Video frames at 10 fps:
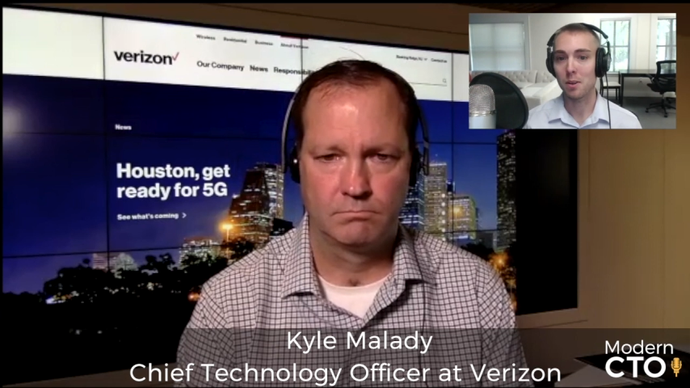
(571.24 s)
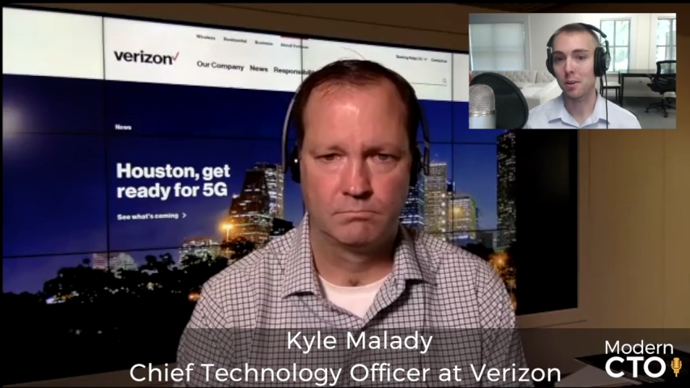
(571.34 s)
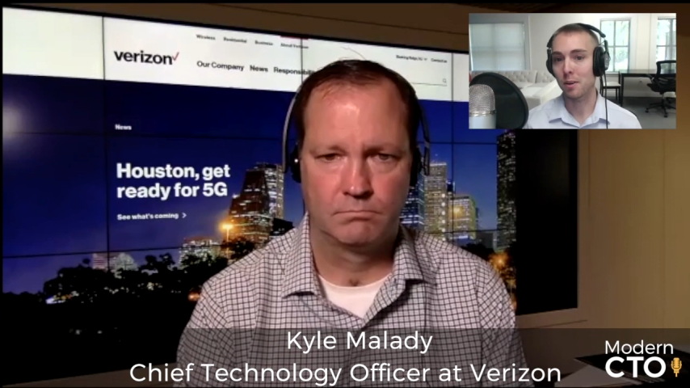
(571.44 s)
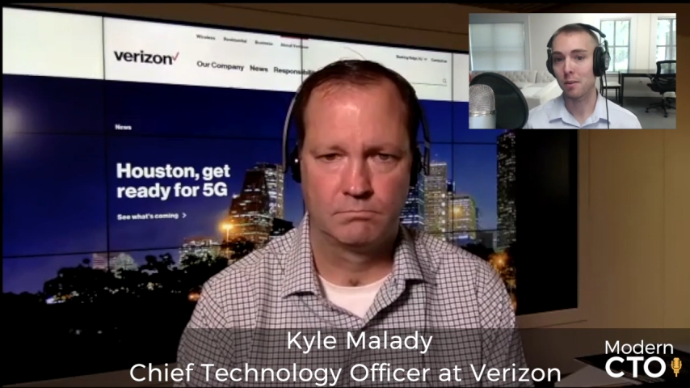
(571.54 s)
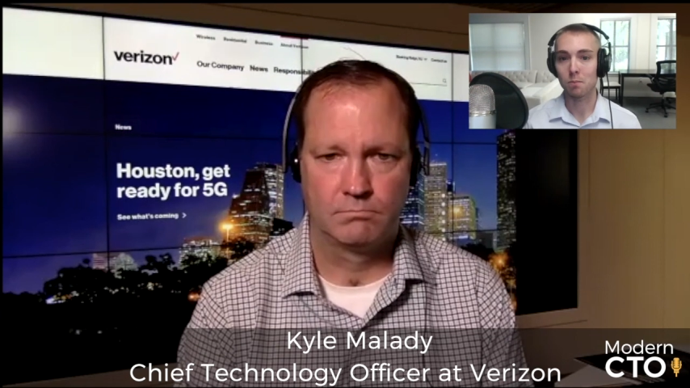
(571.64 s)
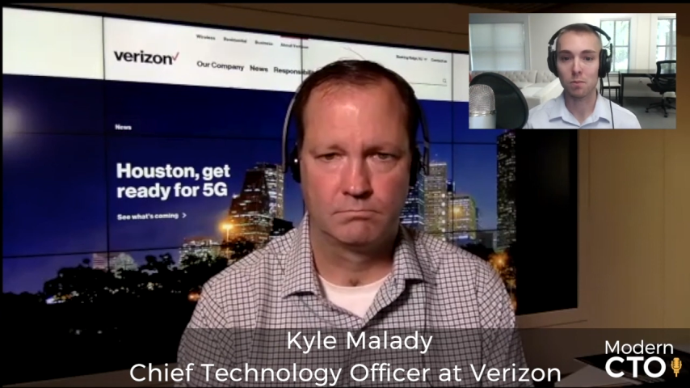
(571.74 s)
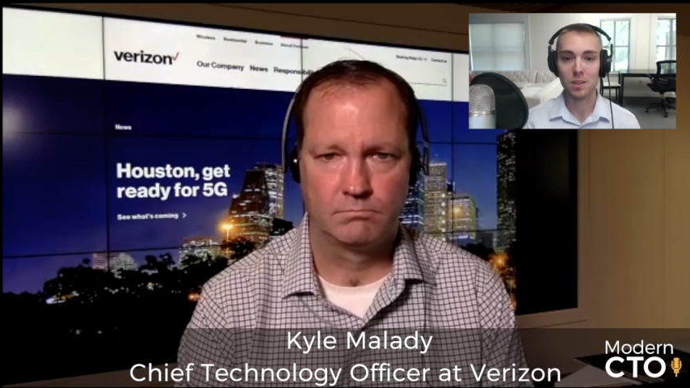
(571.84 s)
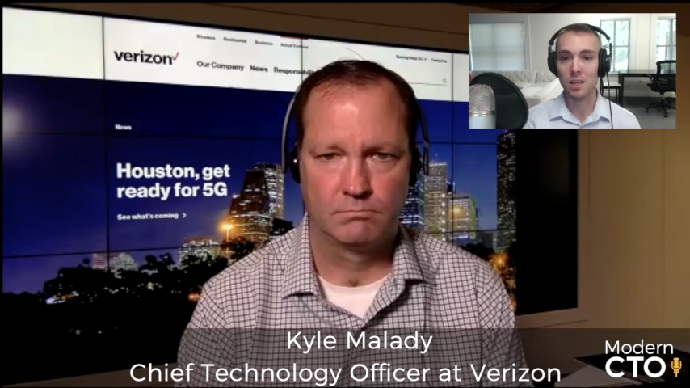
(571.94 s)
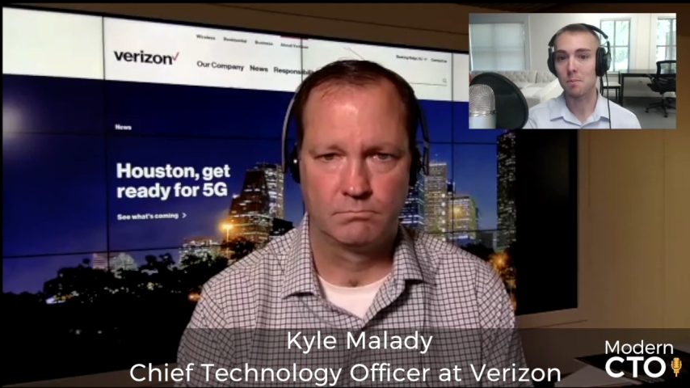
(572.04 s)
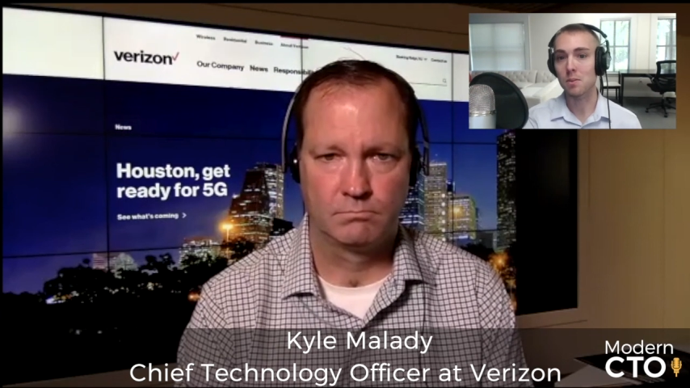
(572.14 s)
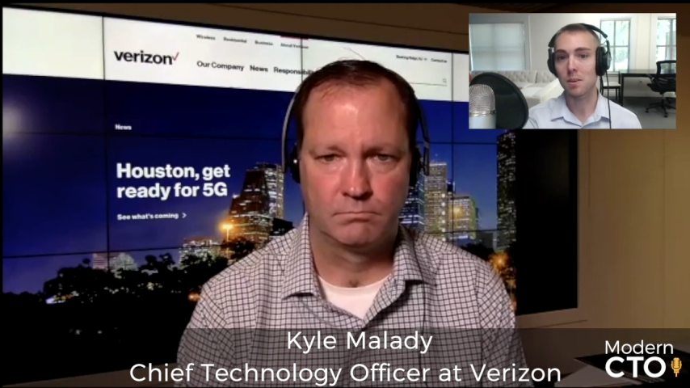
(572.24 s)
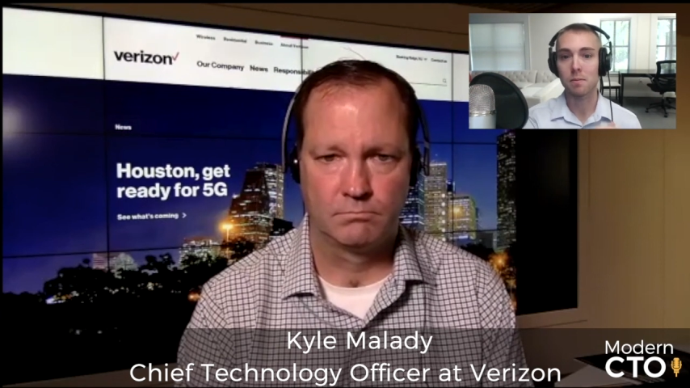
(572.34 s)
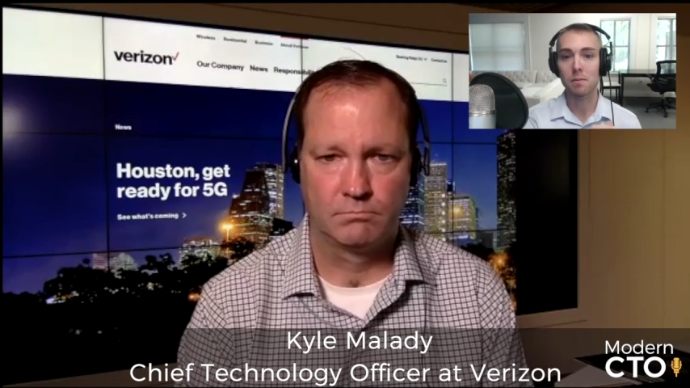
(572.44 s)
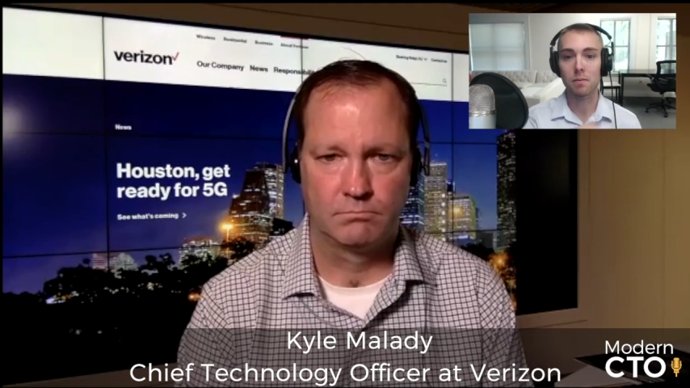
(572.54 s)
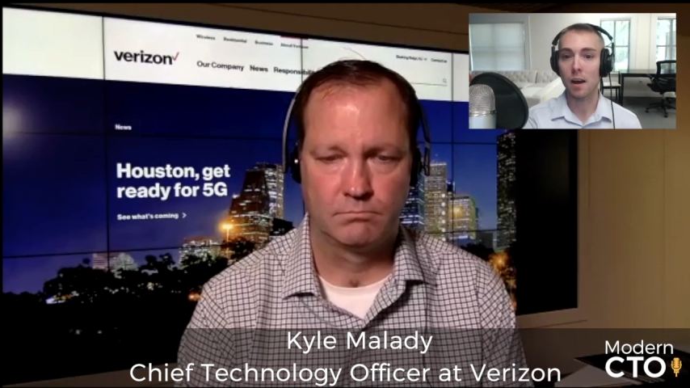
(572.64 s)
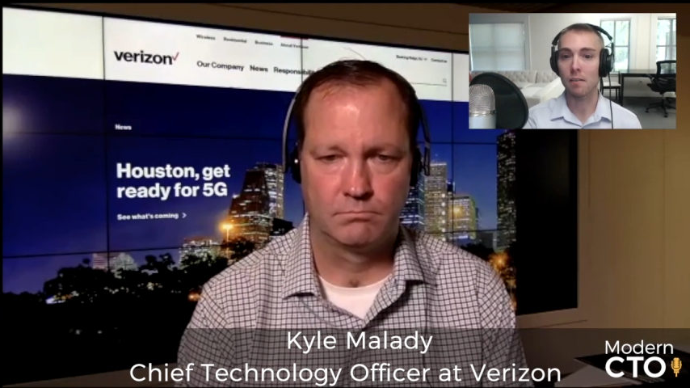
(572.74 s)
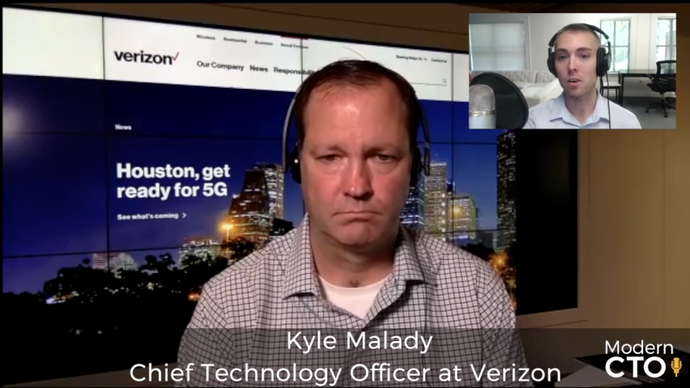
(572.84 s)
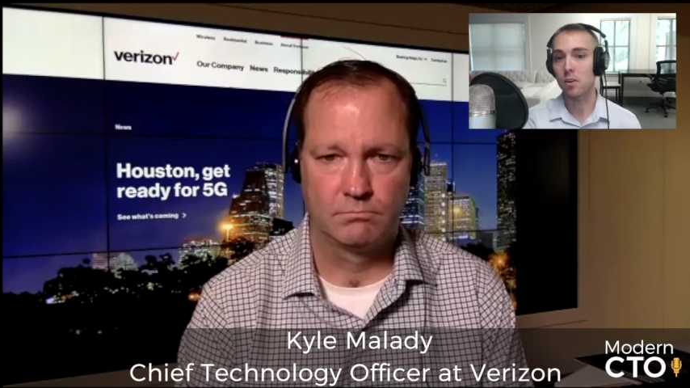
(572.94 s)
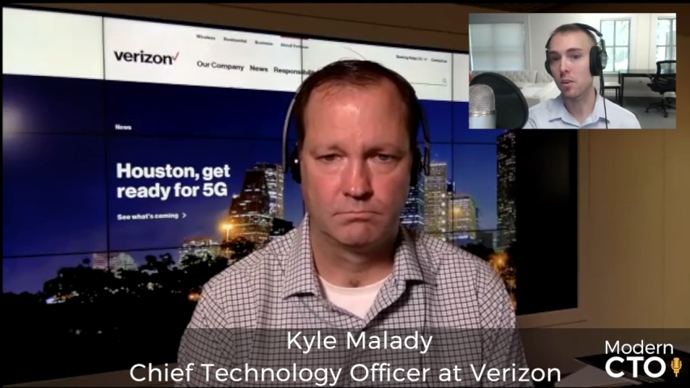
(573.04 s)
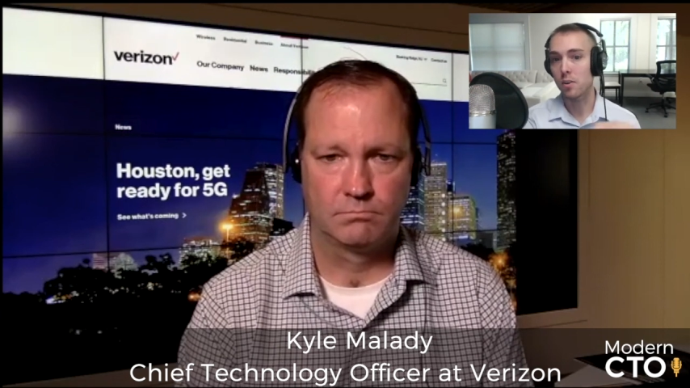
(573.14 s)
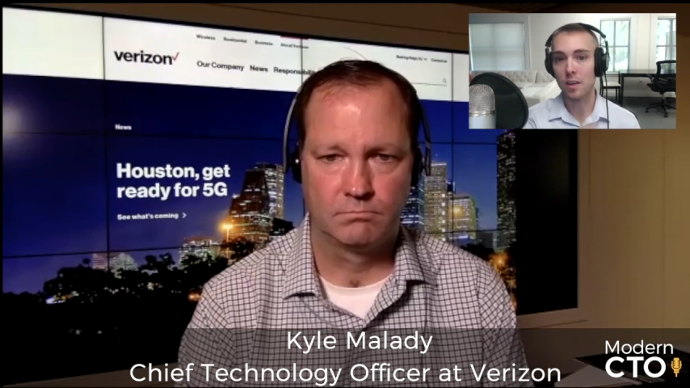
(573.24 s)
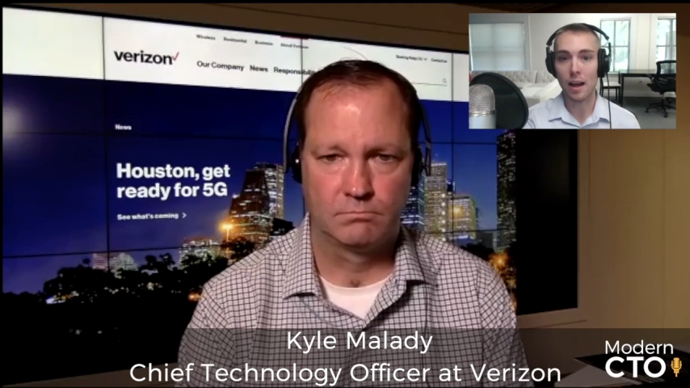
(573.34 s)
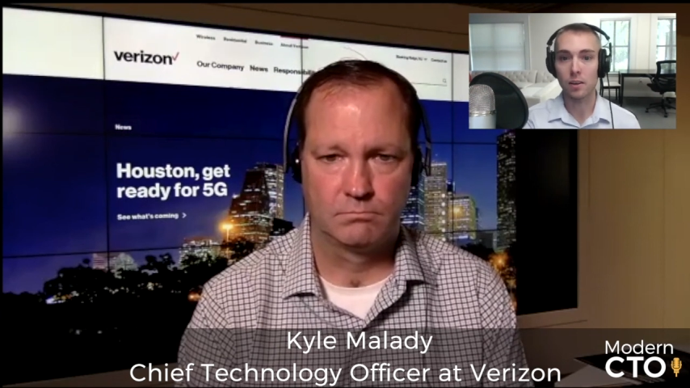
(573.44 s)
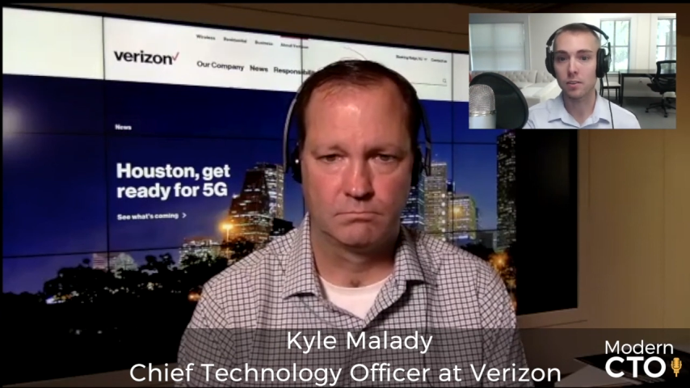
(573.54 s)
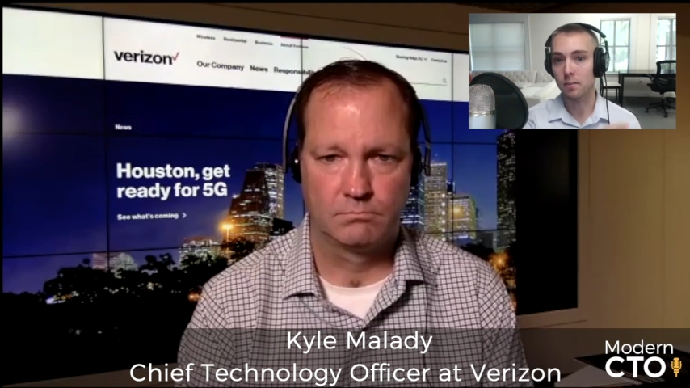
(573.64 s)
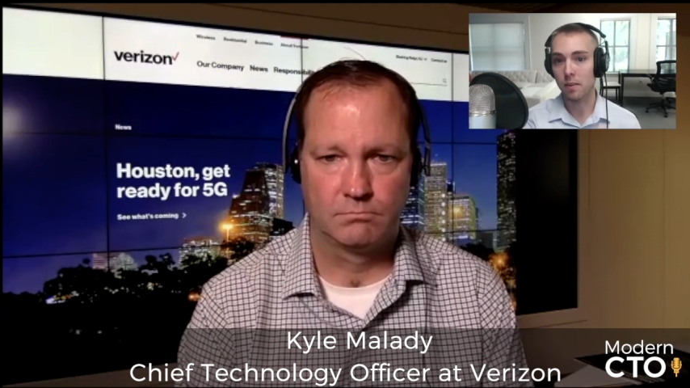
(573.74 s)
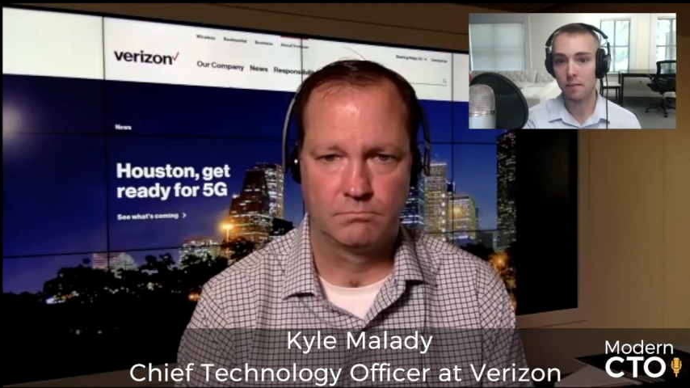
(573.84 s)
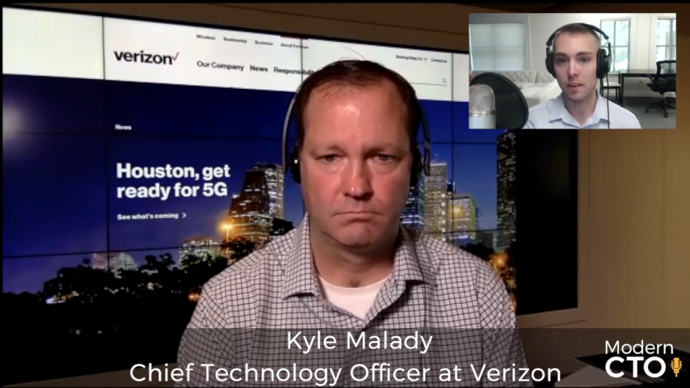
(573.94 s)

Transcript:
Speaker 1: maybe their teams of five hundred thousand,